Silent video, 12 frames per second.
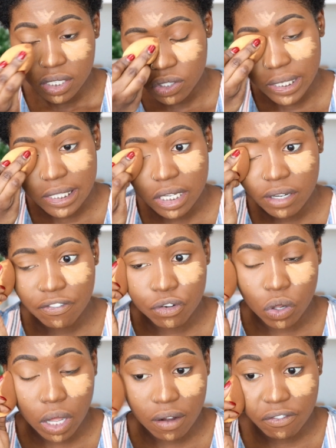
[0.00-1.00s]
So I did
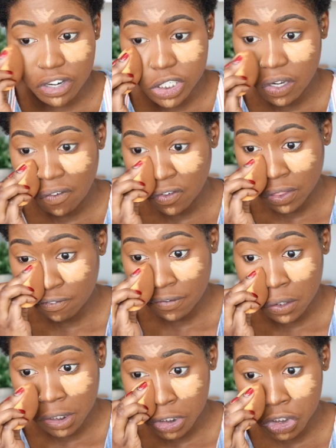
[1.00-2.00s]
full coverage for the
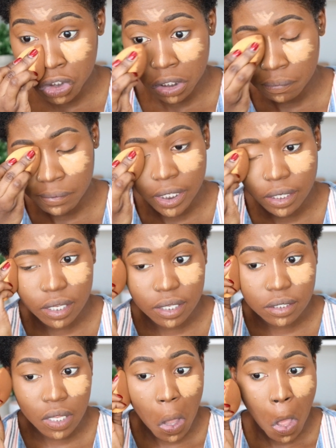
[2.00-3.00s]
foundation
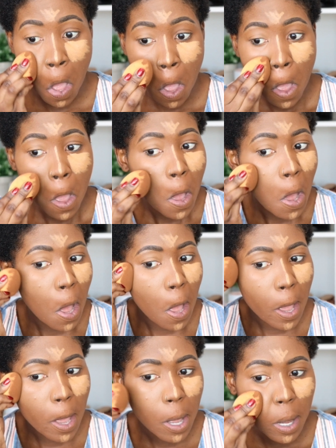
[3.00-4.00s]
because
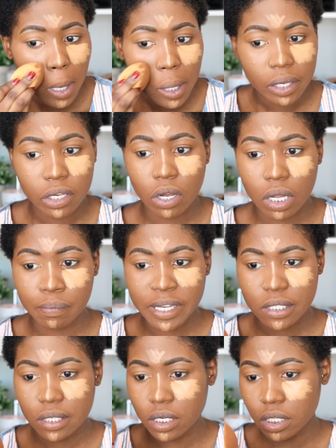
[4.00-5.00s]
you know how my
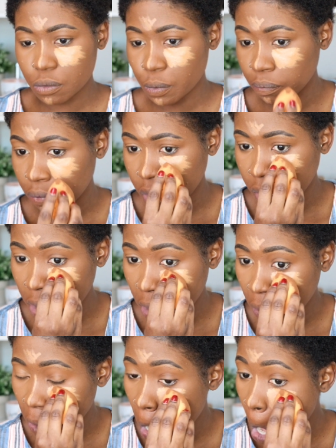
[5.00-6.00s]
skin has been breaking
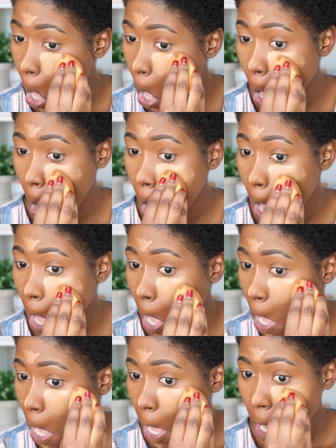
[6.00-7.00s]
out?
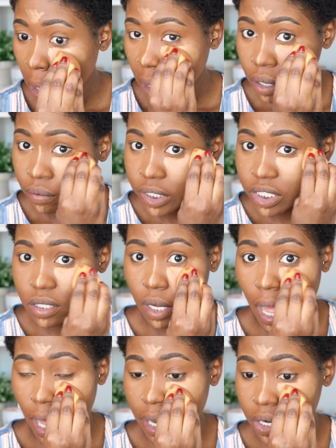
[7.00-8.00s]
I wanted to
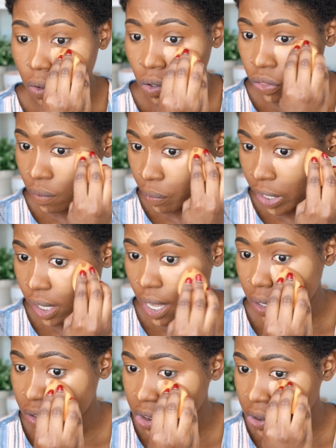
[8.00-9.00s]
hide all the
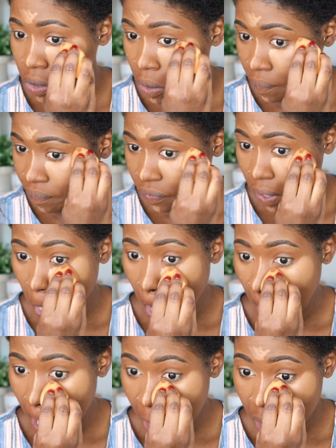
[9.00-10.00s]
breakouts, so
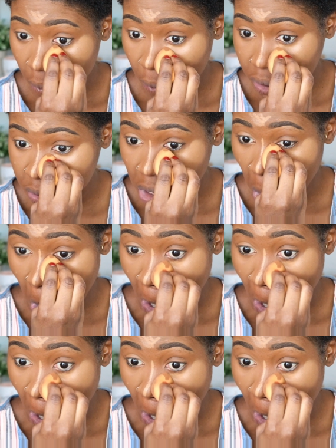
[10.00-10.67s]
I went